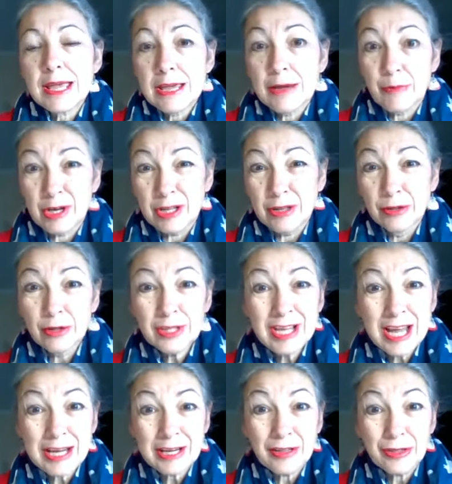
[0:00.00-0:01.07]
And when I looked
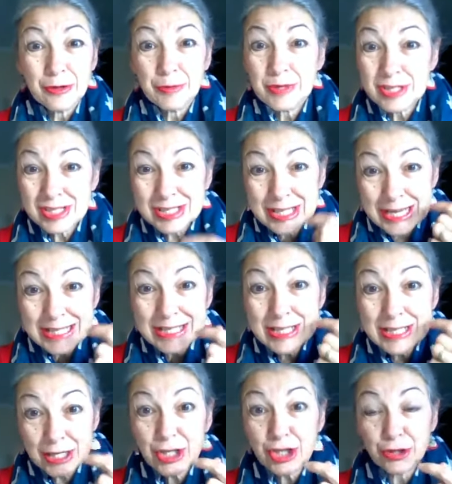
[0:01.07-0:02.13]
at it, there was dead
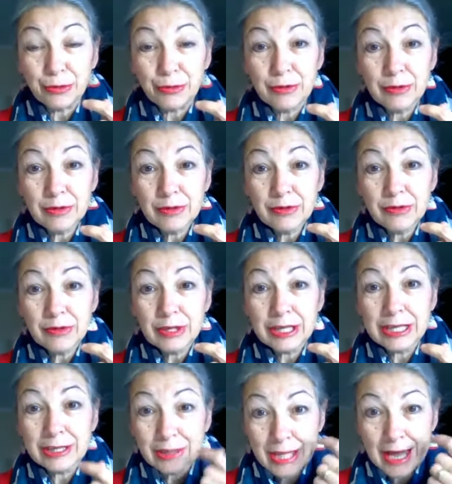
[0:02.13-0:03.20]
tissue
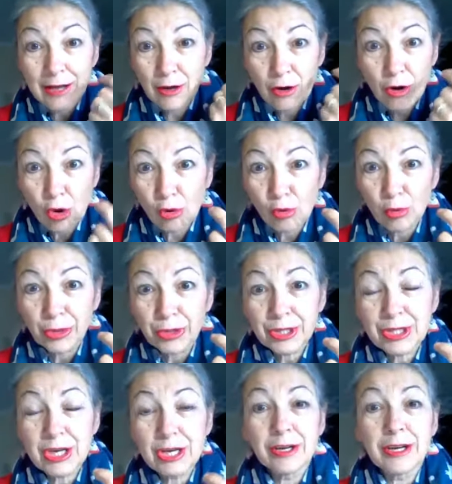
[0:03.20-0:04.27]
in that hole in the
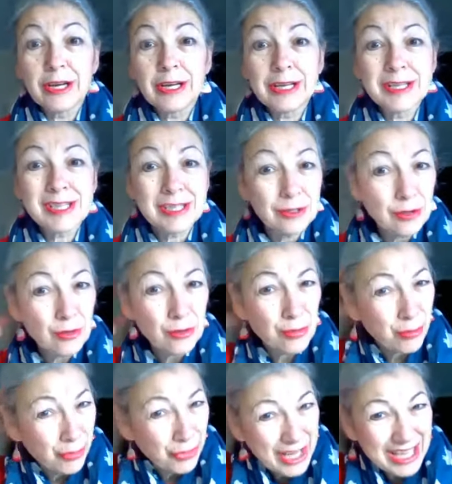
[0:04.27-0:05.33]
tongue. And I said,
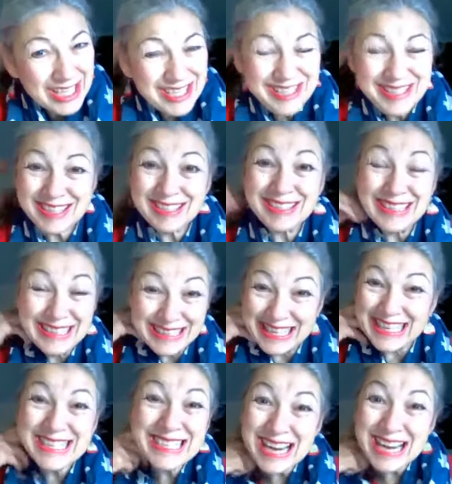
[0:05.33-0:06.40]
oh,
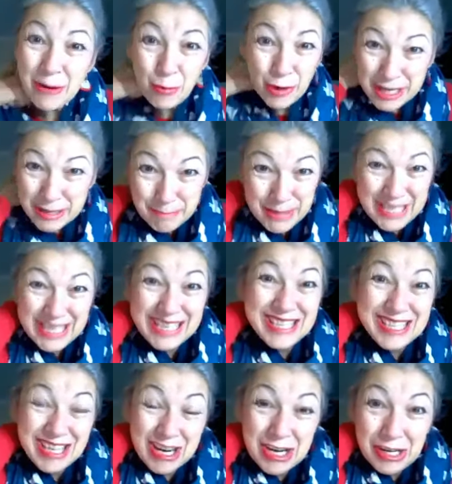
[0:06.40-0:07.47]
that's not where he bit
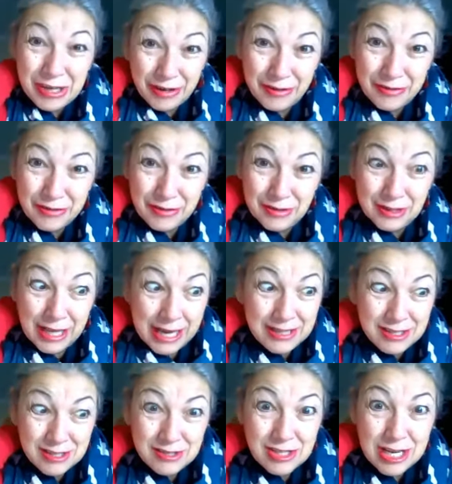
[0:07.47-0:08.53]
his tongue.
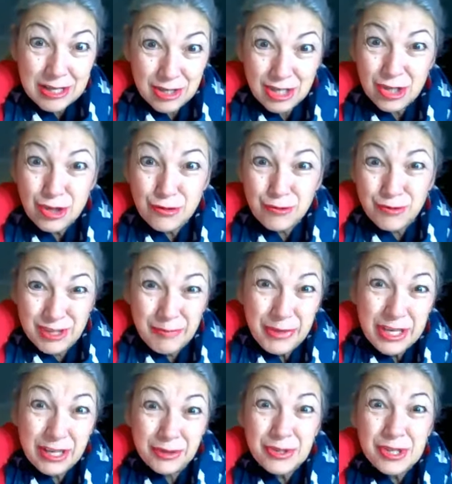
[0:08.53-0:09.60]
That's dead tissue.
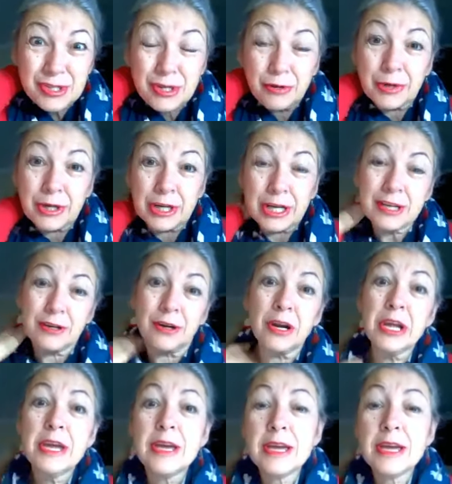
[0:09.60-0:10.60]
Something else is going on here.